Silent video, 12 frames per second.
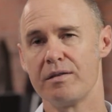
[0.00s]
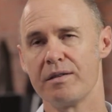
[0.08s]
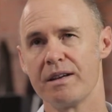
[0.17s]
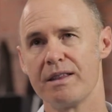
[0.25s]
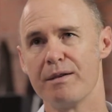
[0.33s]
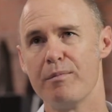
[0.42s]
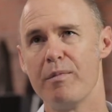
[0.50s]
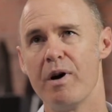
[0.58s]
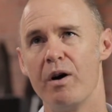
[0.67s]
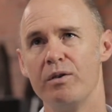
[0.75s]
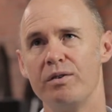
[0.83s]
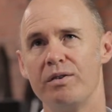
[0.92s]
I think the
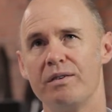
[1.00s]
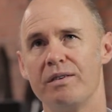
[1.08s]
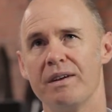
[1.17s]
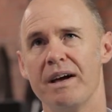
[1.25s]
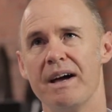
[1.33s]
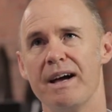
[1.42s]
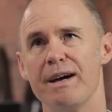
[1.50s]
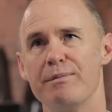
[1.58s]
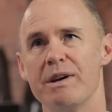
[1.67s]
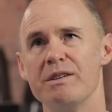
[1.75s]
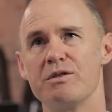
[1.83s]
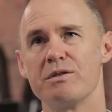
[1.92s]
most
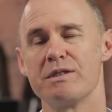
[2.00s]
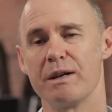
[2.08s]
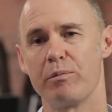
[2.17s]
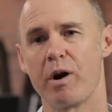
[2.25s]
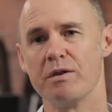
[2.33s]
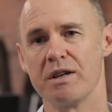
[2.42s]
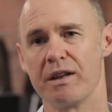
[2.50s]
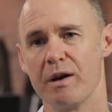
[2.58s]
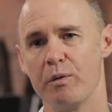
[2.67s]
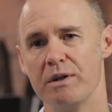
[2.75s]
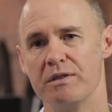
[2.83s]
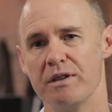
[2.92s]
interesting project
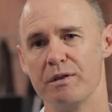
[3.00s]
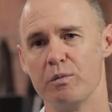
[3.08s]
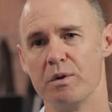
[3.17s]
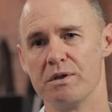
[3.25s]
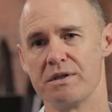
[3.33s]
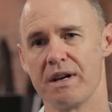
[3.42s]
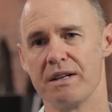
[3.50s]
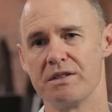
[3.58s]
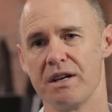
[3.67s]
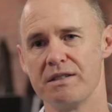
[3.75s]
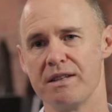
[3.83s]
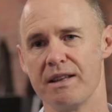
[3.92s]
that we did was a
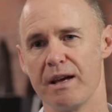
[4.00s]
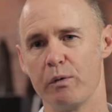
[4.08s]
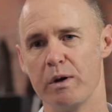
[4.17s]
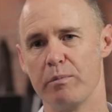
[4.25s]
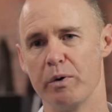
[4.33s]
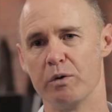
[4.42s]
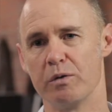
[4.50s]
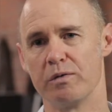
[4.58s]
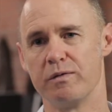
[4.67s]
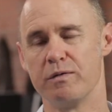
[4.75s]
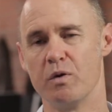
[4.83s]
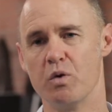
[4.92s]
chassis that we built
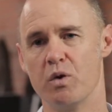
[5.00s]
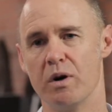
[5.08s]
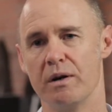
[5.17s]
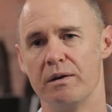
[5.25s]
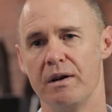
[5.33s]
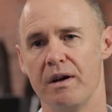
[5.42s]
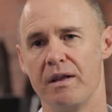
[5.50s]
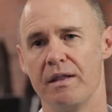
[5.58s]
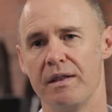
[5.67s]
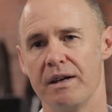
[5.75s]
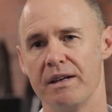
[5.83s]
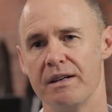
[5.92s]
for
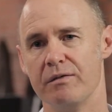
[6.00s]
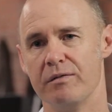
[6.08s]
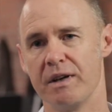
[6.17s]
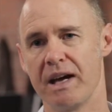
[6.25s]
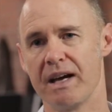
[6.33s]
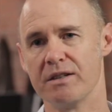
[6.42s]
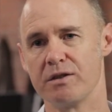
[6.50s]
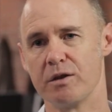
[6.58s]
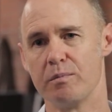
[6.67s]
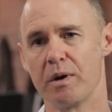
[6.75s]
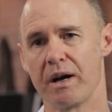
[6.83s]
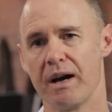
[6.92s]
the V8
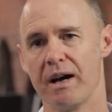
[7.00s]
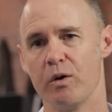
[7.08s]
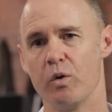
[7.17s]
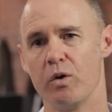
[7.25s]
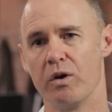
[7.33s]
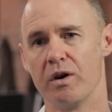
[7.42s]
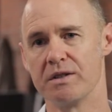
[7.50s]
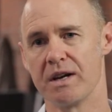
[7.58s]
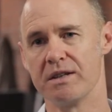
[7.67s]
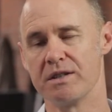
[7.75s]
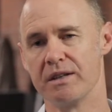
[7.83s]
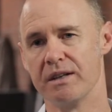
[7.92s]
supercar
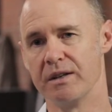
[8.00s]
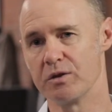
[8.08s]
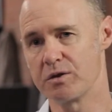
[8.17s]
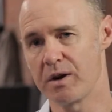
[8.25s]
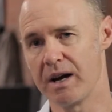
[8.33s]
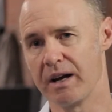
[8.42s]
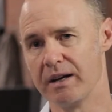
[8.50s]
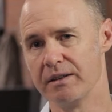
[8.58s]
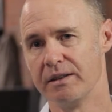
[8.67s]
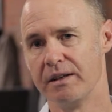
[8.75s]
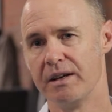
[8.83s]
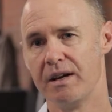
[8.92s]
organisation in
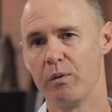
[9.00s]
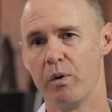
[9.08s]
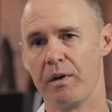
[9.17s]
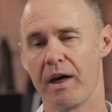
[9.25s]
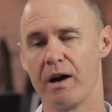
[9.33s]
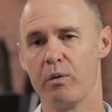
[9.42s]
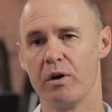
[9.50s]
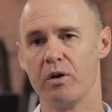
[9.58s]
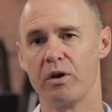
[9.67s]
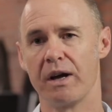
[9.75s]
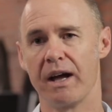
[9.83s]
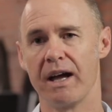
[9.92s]
Australia, where they were
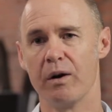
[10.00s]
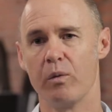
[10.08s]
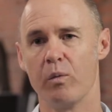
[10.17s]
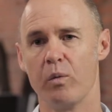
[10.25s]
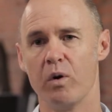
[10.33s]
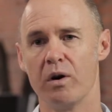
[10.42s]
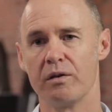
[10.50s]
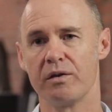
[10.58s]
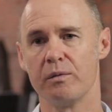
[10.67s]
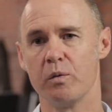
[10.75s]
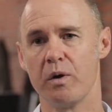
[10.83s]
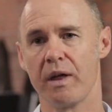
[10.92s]
looking at
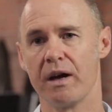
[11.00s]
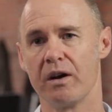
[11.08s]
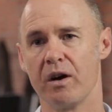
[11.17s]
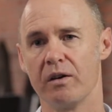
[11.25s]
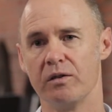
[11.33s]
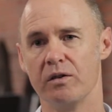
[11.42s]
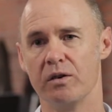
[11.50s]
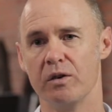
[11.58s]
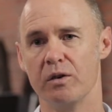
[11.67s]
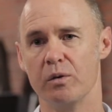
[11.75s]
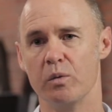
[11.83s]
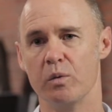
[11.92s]
what were they going to
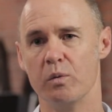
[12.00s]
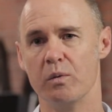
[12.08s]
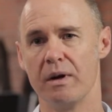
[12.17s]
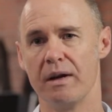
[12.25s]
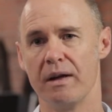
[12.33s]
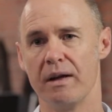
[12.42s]
do